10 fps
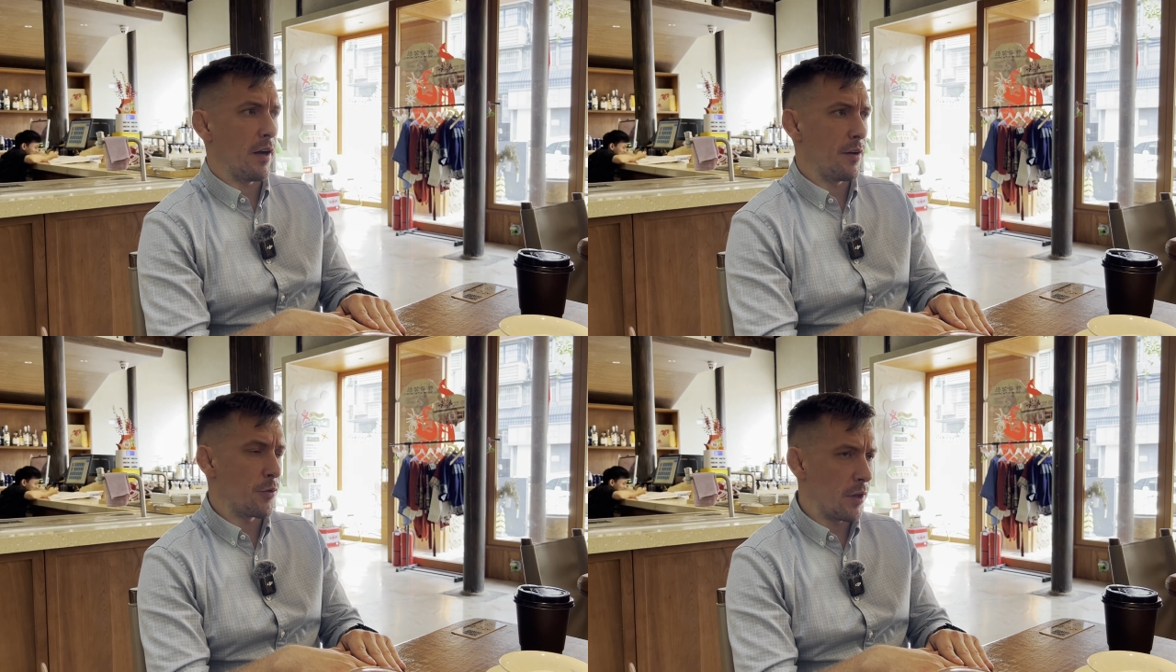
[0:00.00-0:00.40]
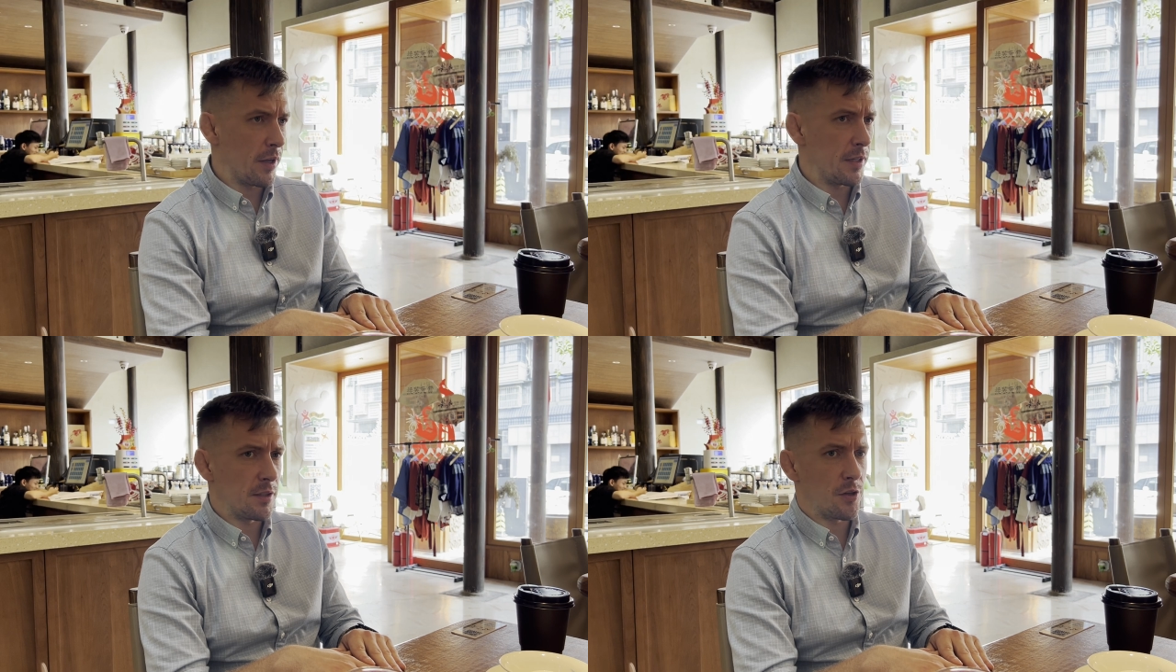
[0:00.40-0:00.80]
I
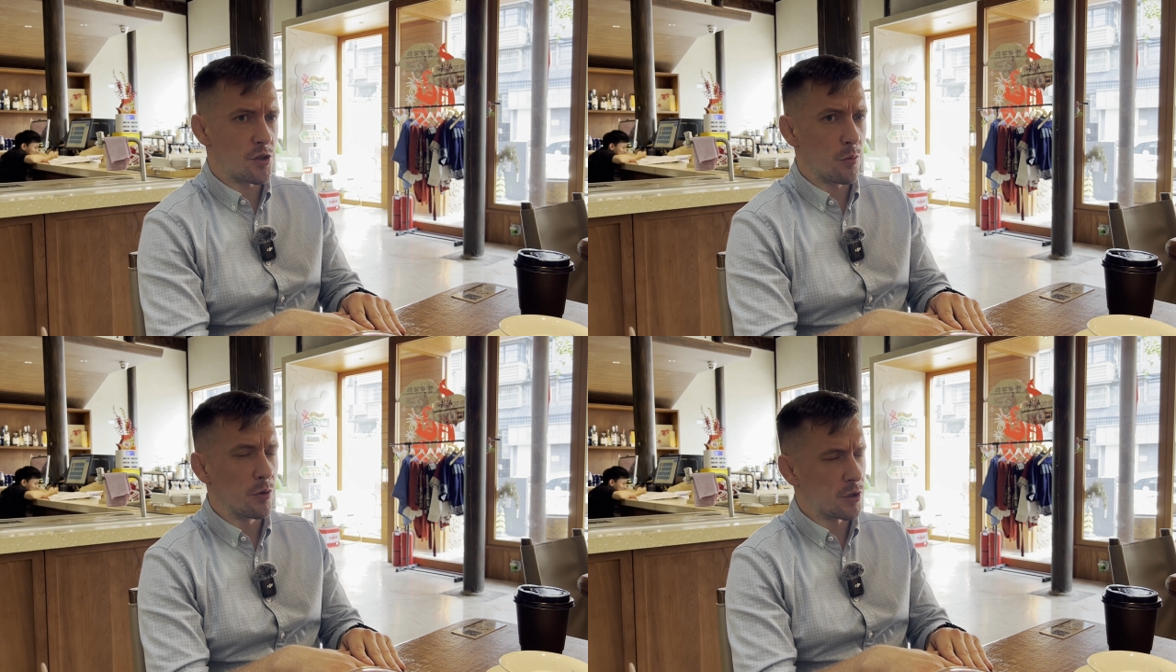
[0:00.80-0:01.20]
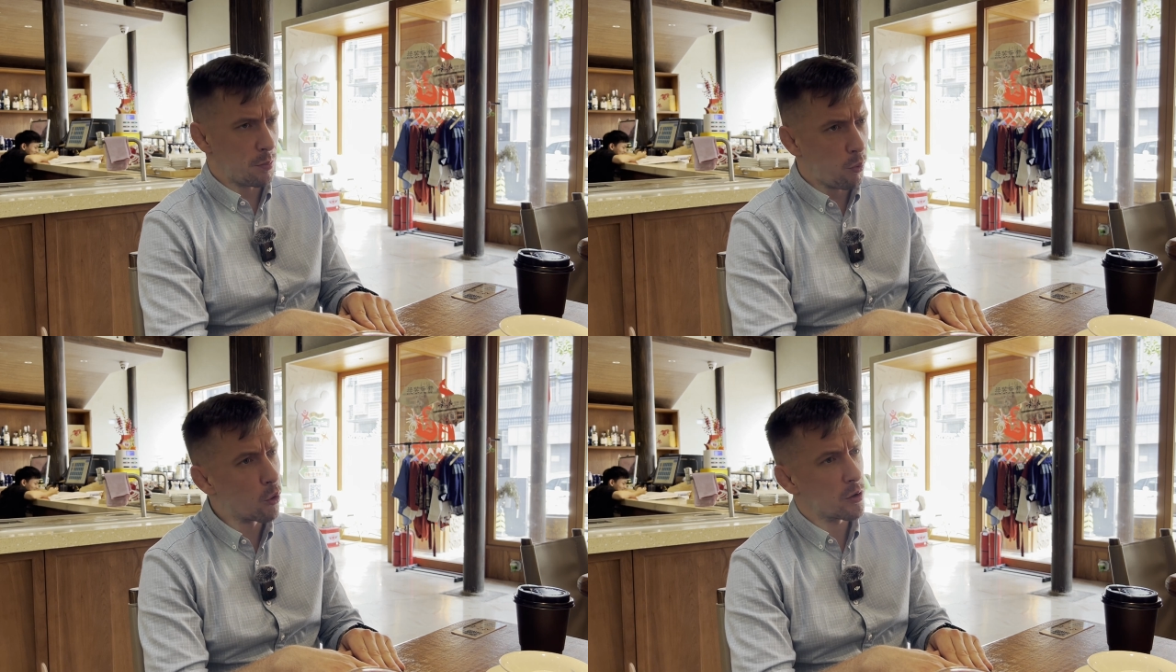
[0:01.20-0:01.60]
realized that she will
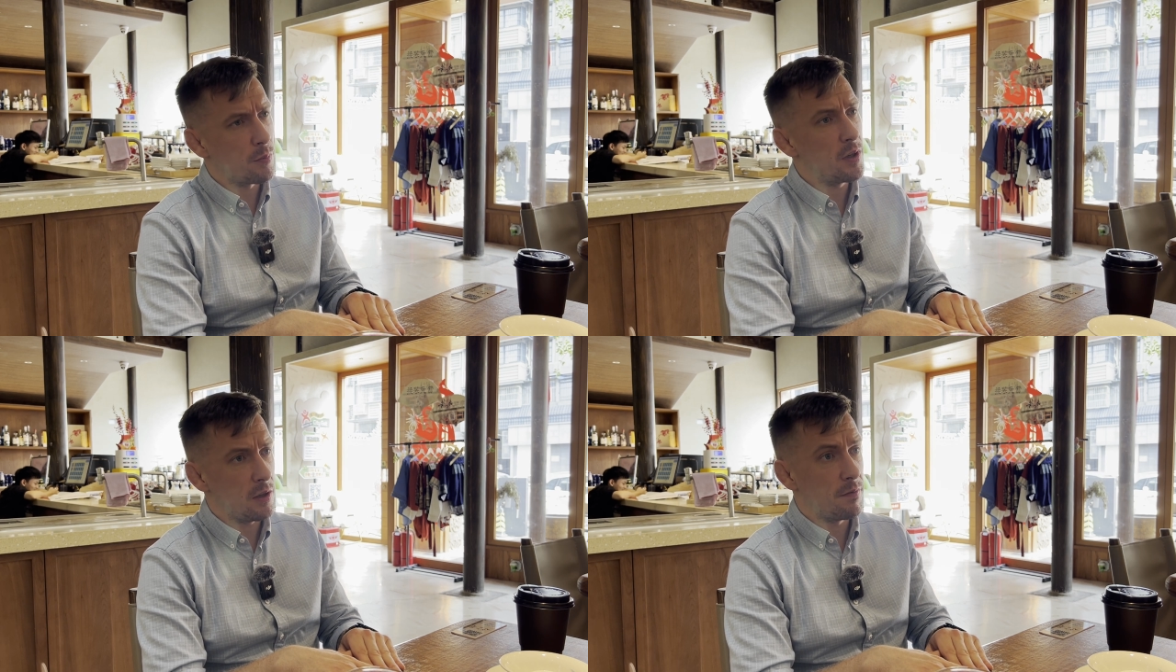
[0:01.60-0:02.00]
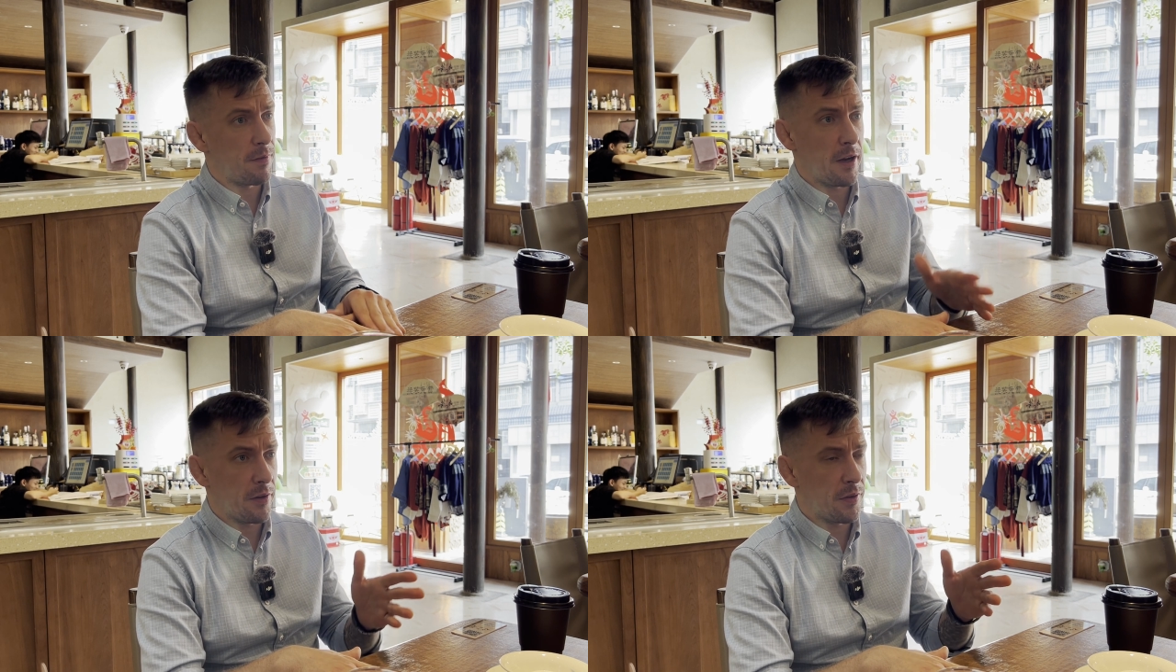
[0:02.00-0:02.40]
support me if
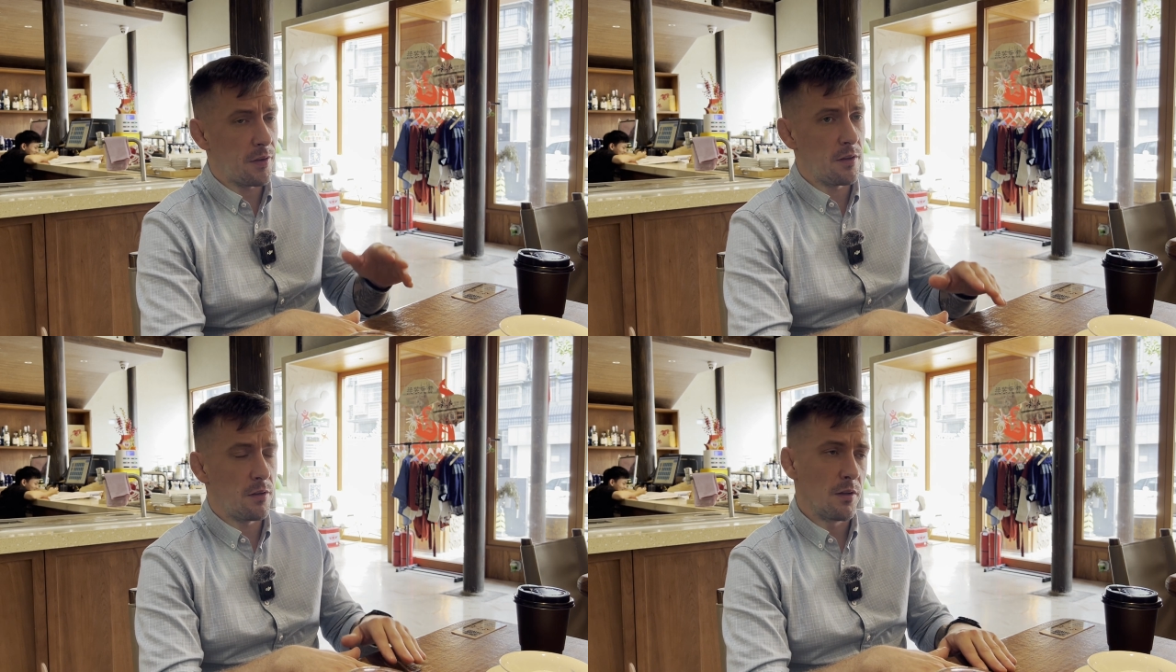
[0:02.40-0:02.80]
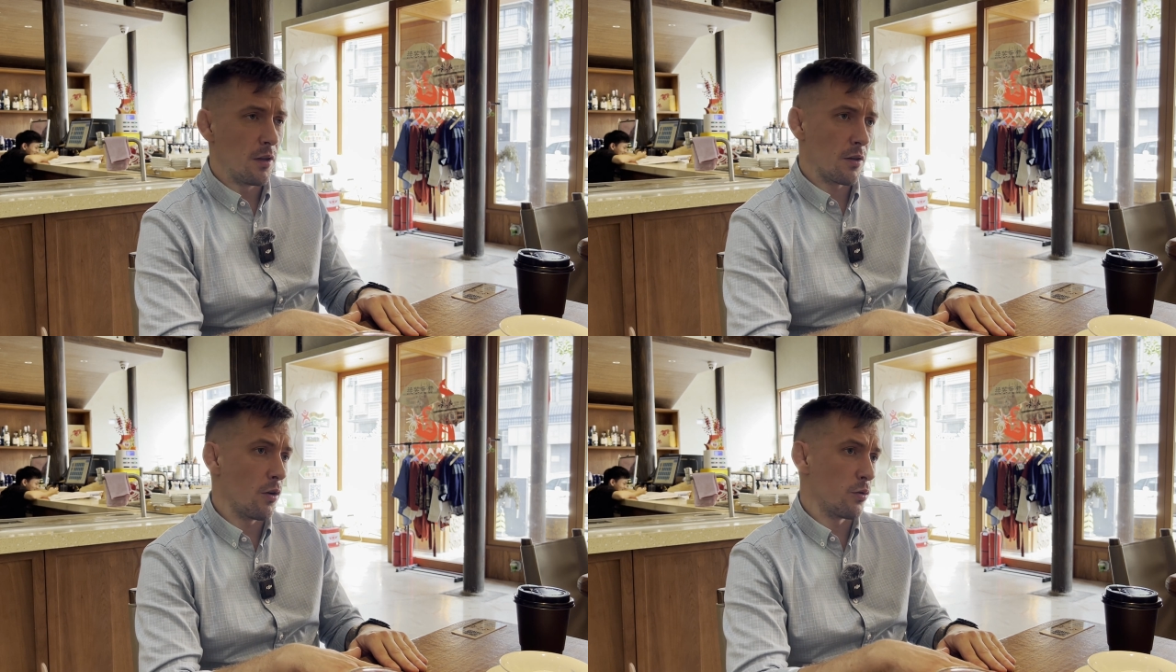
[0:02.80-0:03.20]
anything
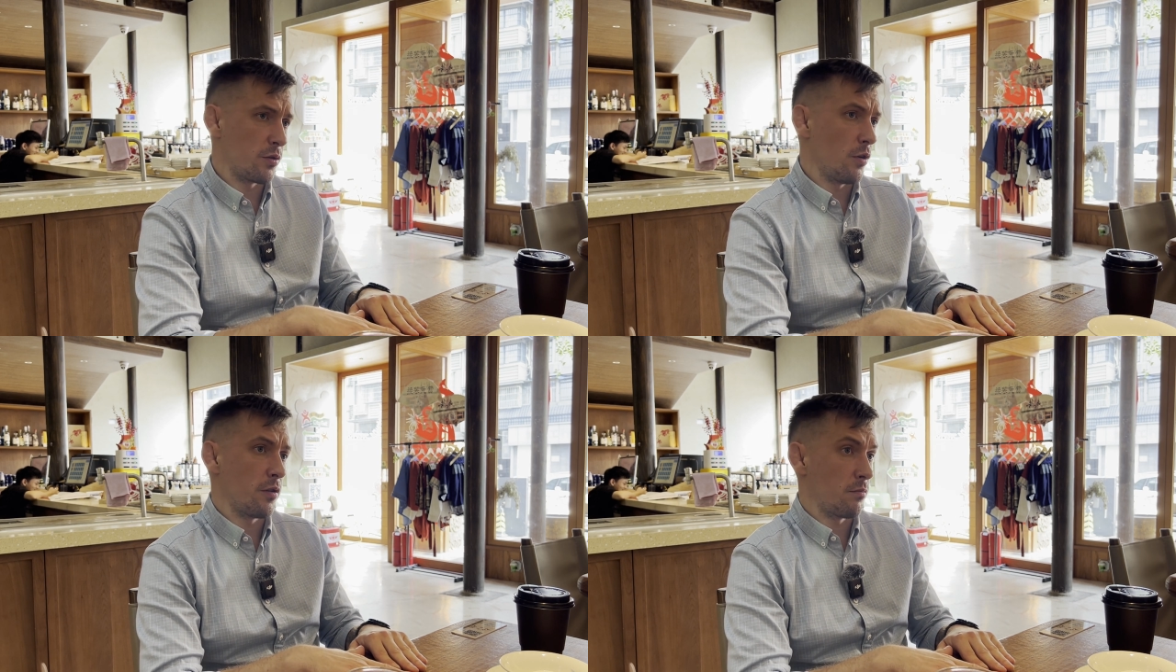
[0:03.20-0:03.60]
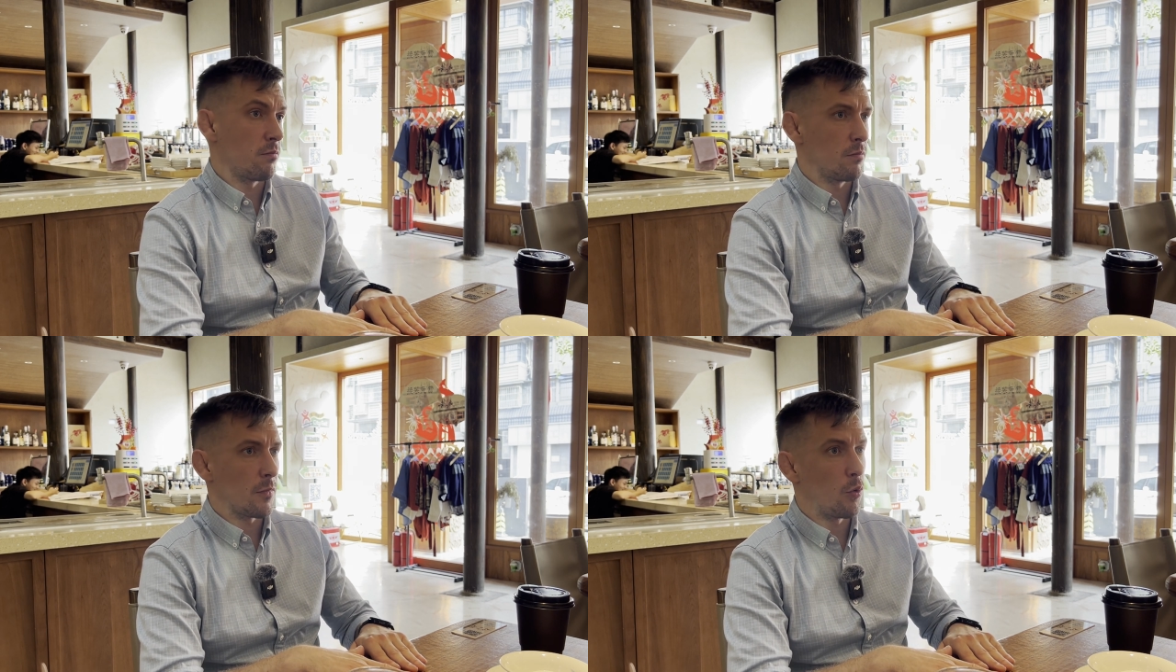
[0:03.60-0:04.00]
goes not
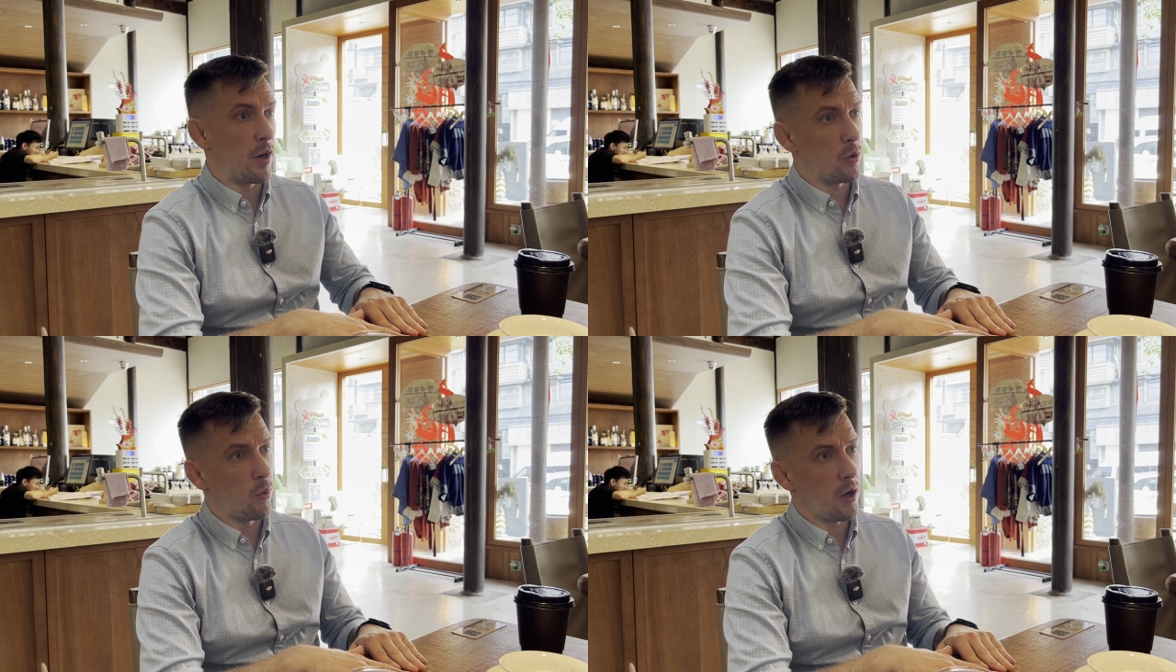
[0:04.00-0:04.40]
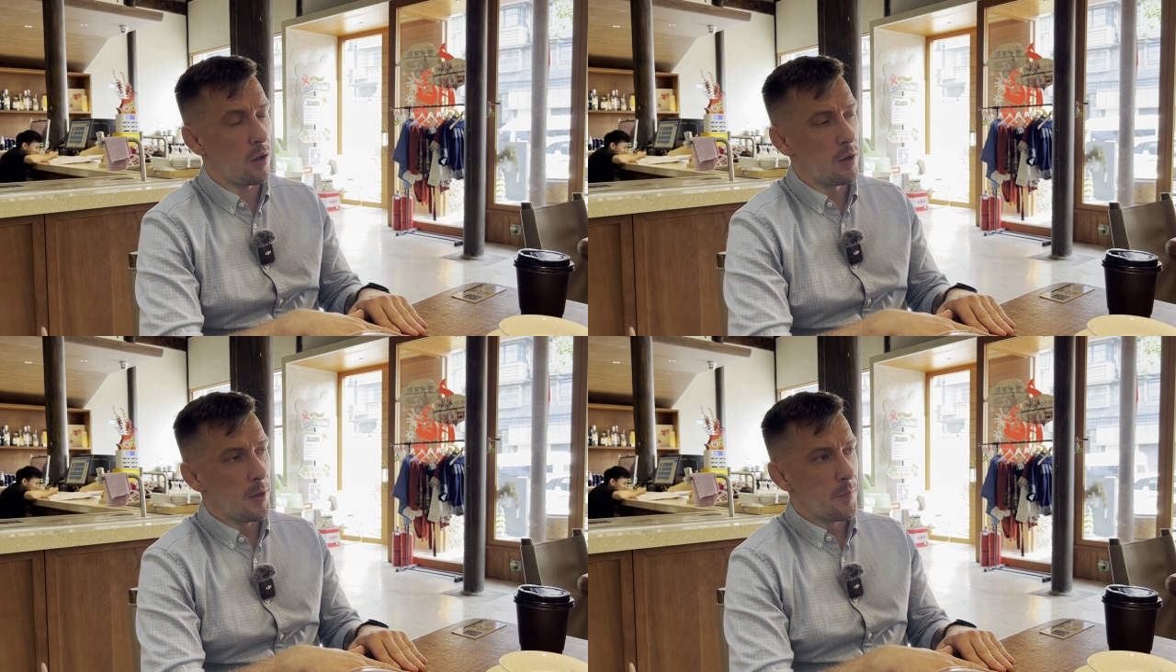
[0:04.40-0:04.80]
quite well.